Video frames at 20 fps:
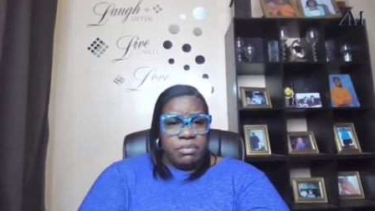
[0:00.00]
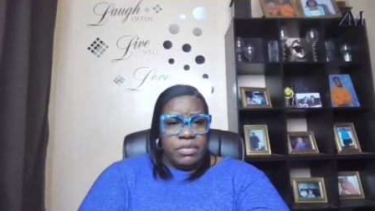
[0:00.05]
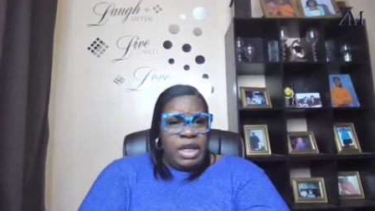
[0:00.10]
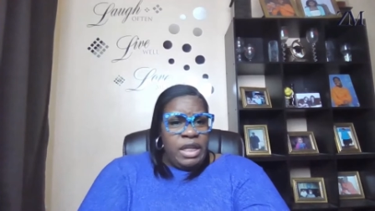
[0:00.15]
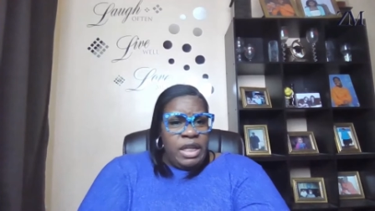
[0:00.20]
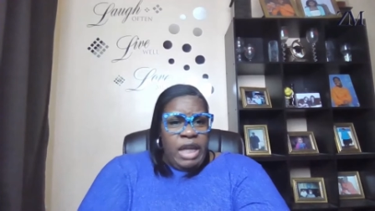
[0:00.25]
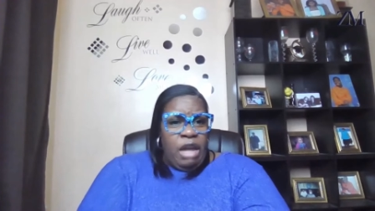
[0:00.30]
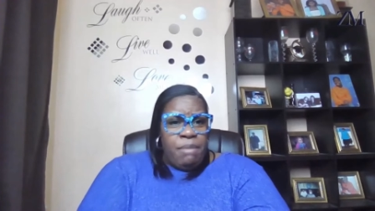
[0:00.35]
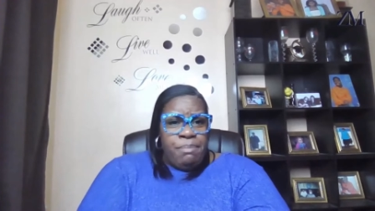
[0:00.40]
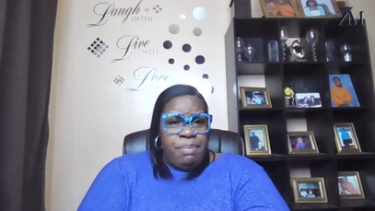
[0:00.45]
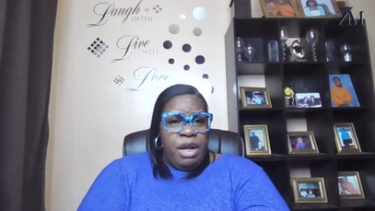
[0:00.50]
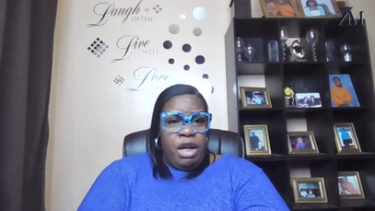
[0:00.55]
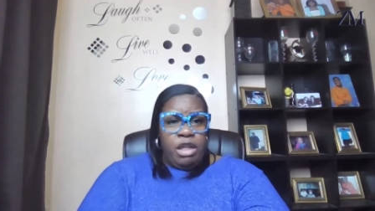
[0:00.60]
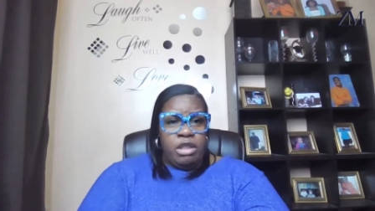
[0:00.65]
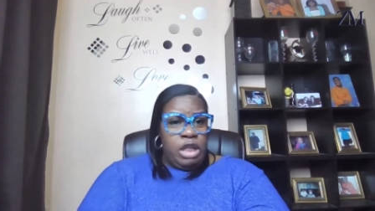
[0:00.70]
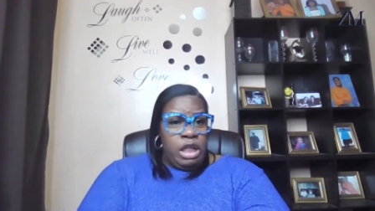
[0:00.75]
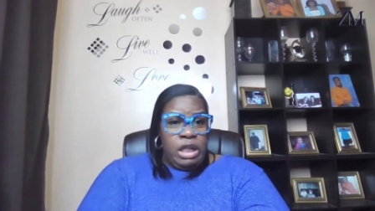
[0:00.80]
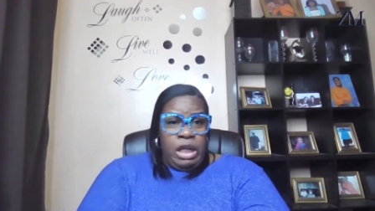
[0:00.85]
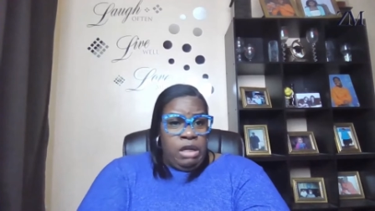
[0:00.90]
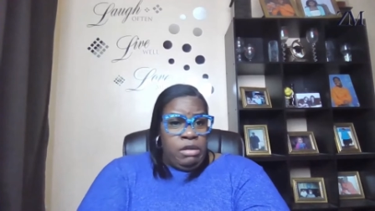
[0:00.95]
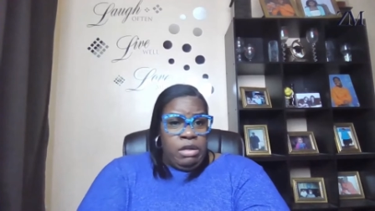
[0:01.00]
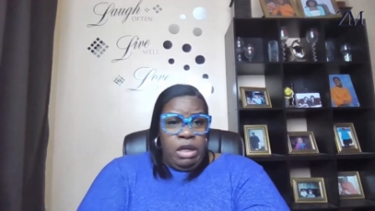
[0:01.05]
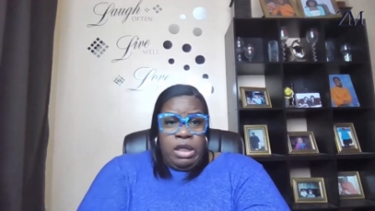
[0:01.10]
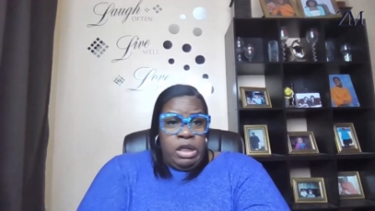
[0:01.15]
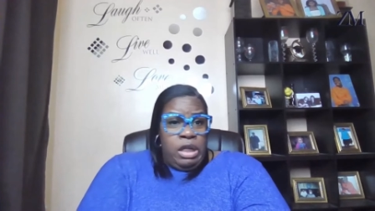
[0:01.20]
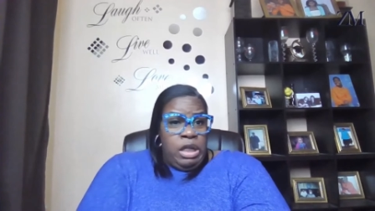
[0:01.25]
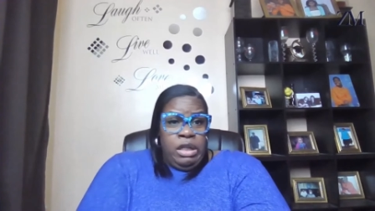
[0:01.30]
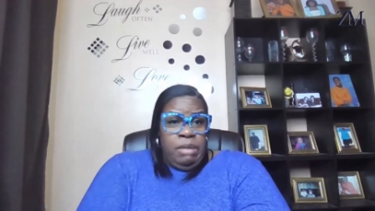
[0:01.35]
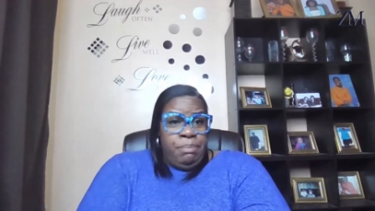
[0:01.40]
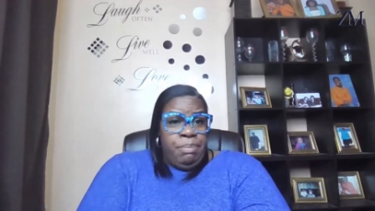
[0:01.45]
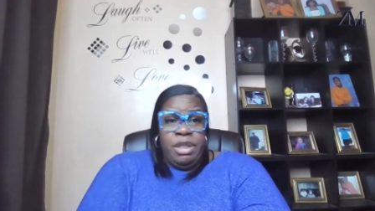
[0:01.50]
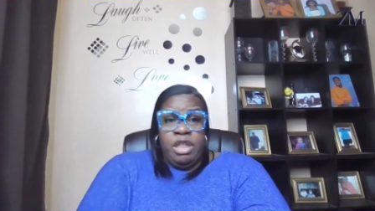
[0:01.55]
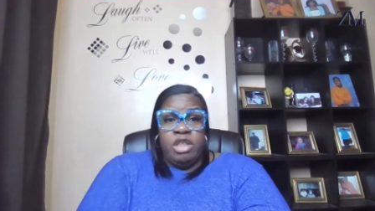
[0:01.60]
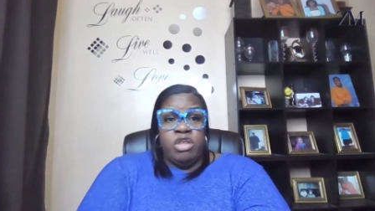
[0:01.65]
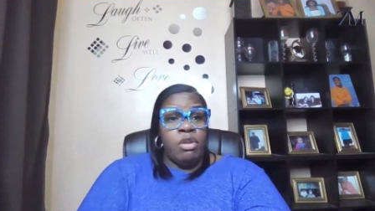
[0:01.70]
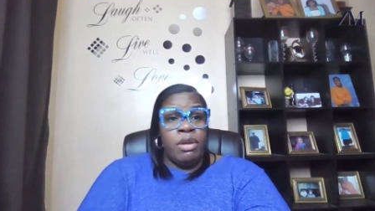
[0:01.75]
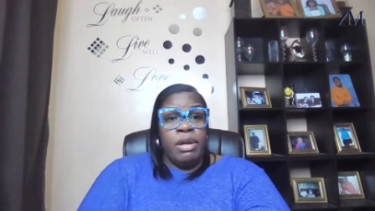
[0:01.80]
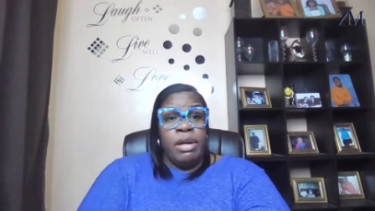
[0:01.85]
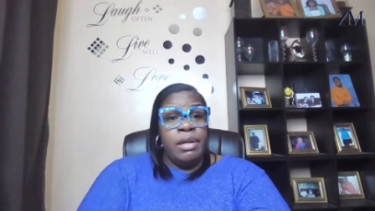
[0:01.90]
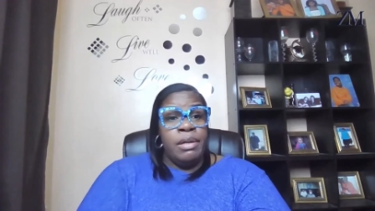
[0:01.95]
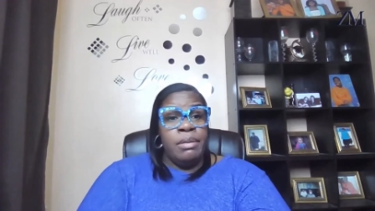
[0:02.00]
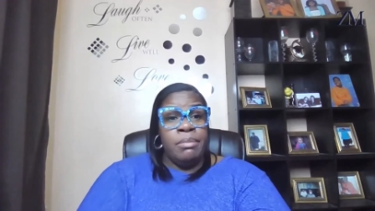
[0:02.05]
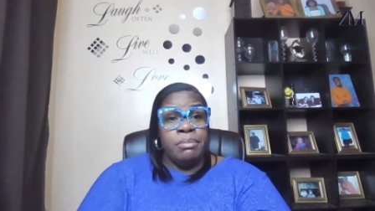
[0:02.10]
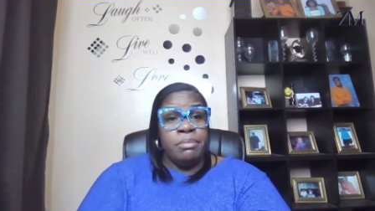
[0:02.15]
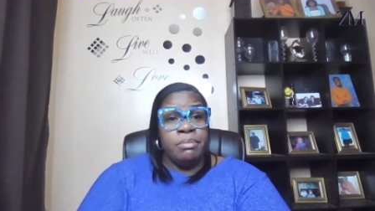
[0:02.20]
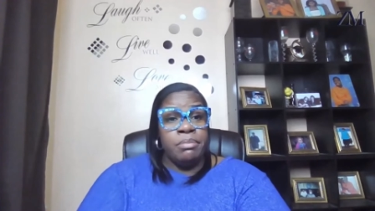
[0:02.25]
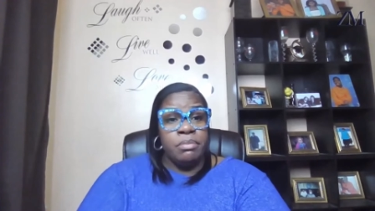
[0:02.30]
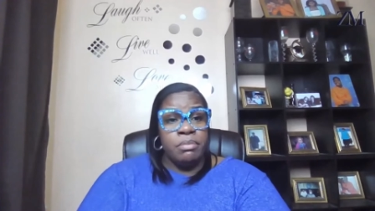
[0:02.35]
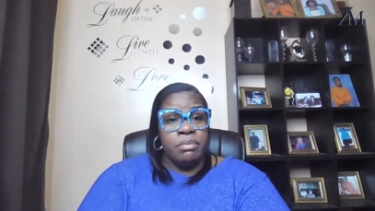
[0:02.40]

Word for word: It can't be a it, can't, it couldn't have been a dream.